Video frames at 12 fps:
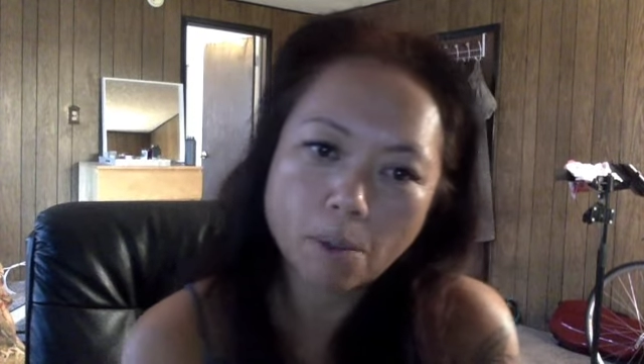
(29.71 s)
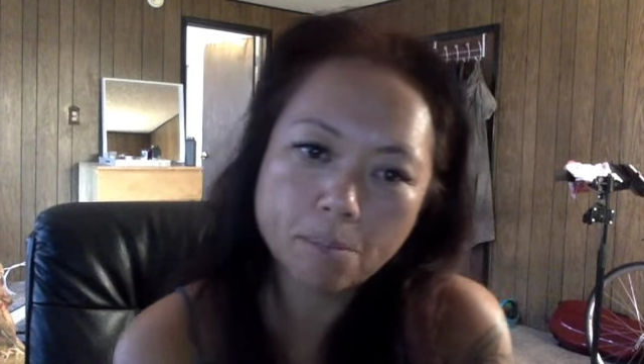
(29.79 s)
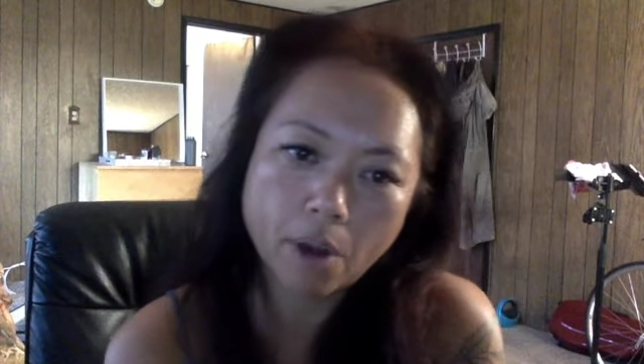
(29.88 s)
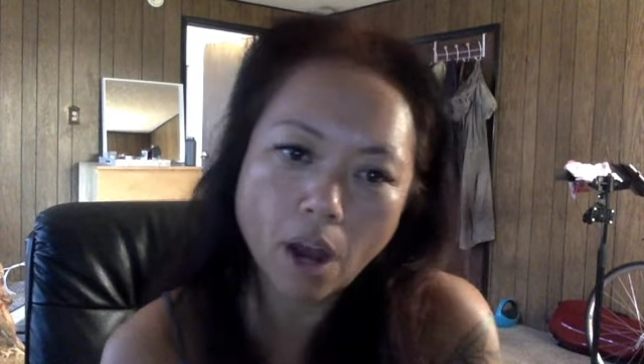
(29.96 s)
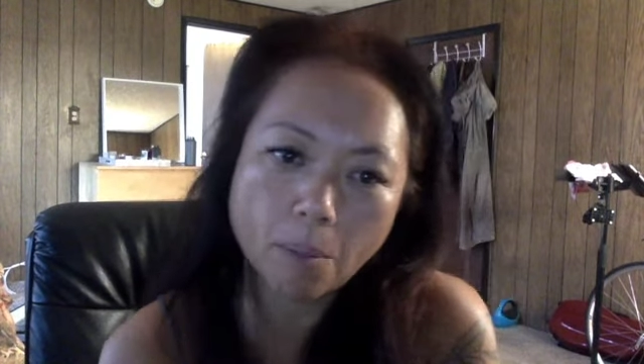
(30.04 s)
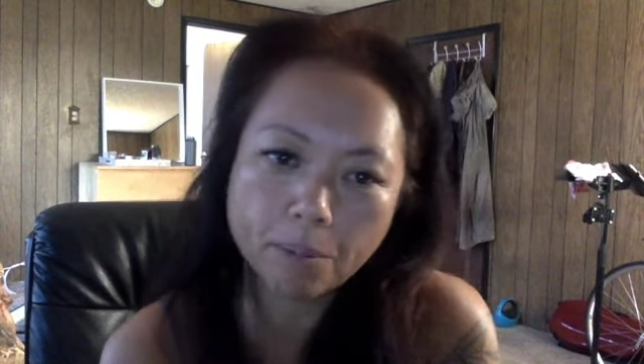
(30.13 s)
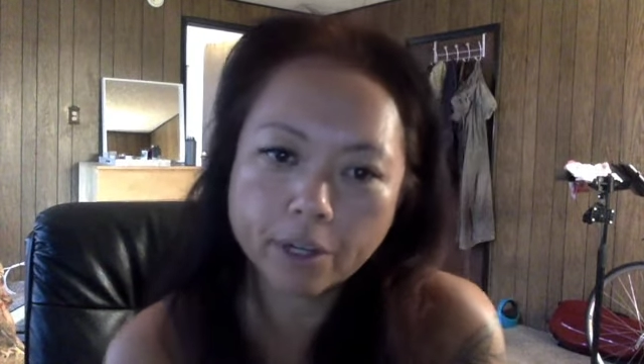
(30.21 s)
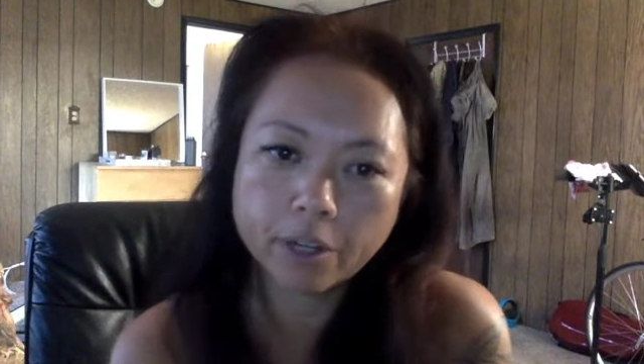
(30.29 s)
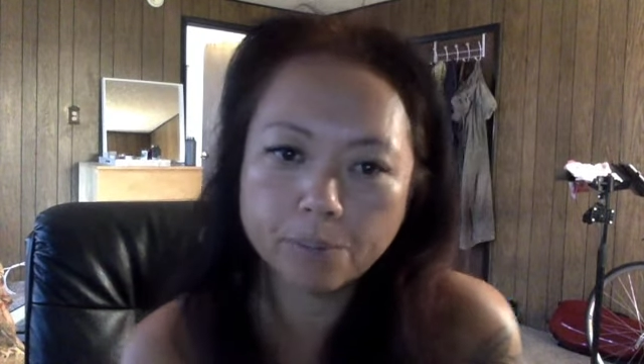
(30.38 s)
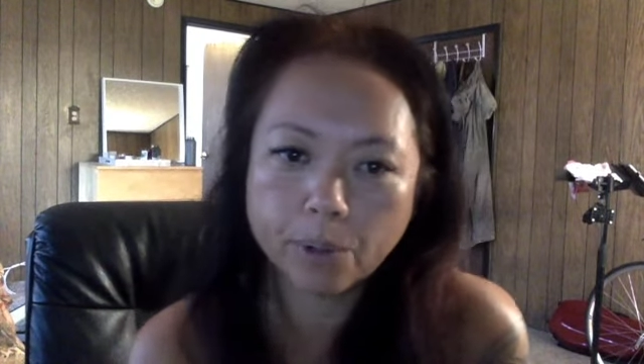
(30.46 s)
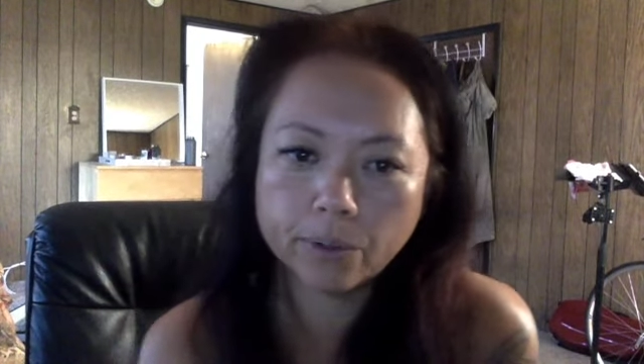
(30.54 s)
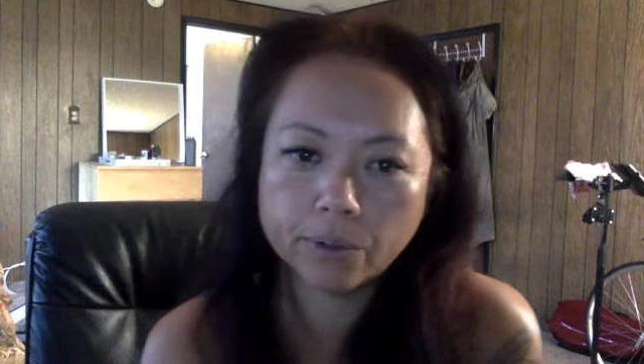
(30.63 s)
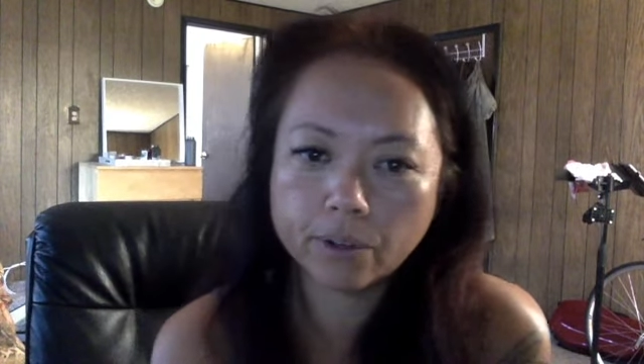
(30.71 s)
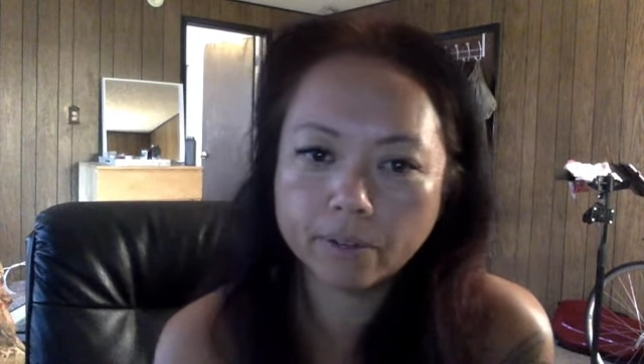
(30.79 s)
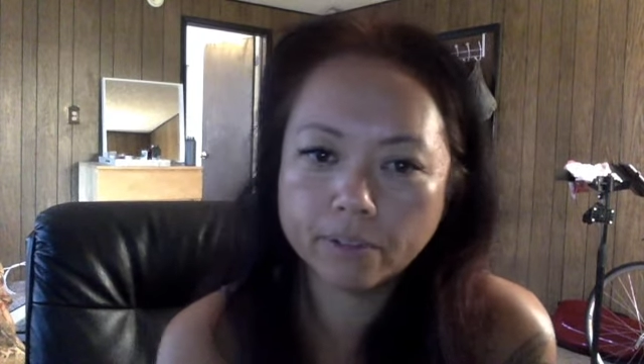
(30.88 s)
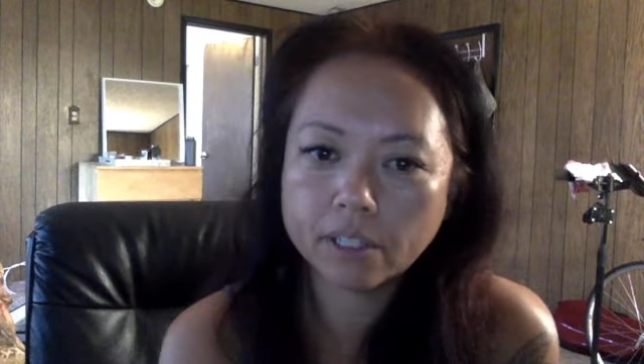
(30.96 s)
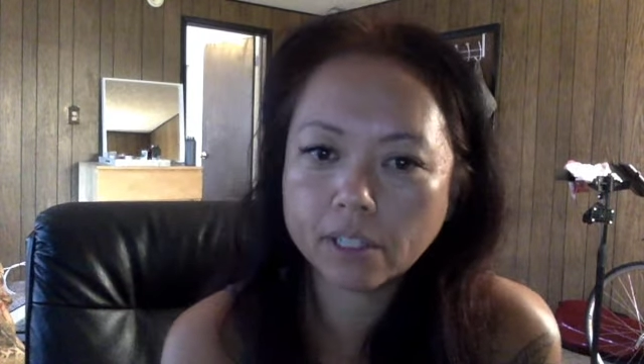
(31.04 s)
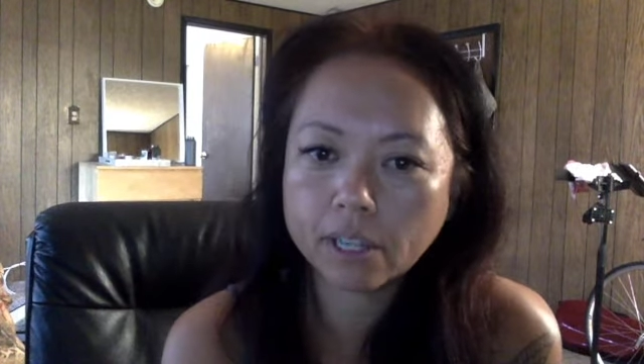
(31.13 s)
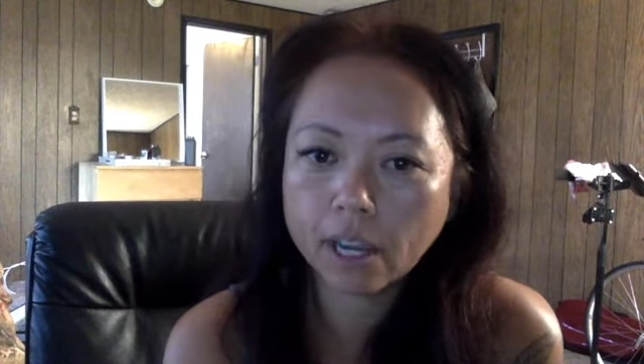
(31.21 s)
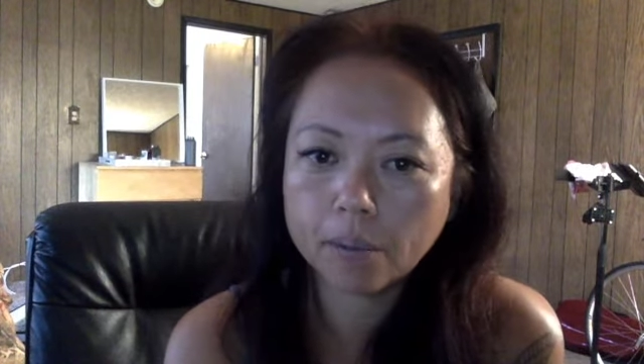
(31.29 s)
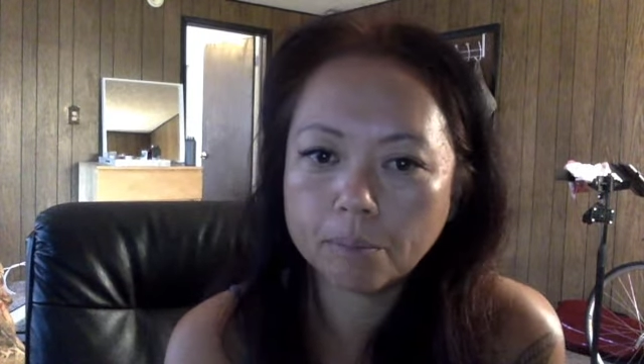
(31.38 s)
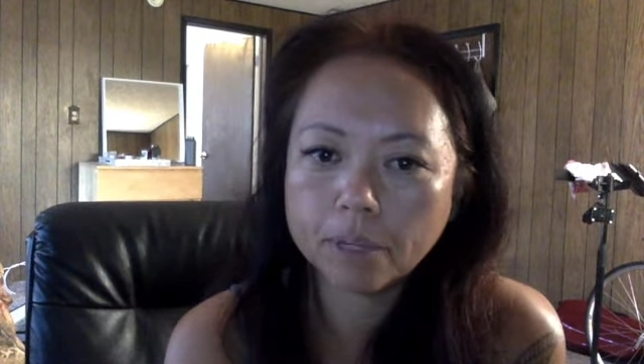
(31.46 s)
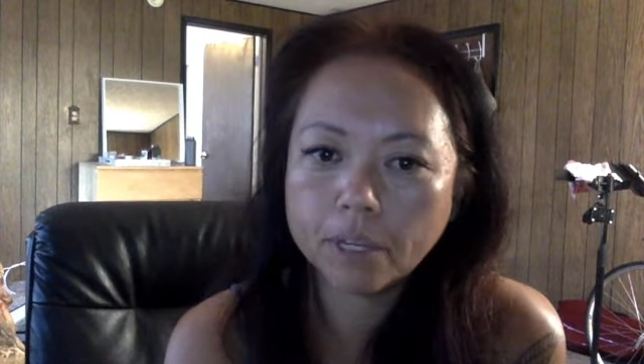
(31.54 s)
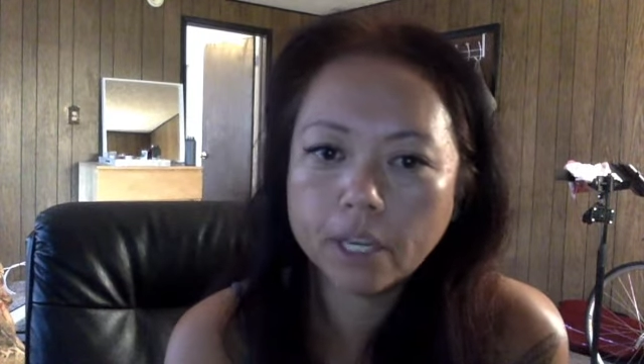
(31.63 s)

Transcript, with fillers: op opera composer of this time.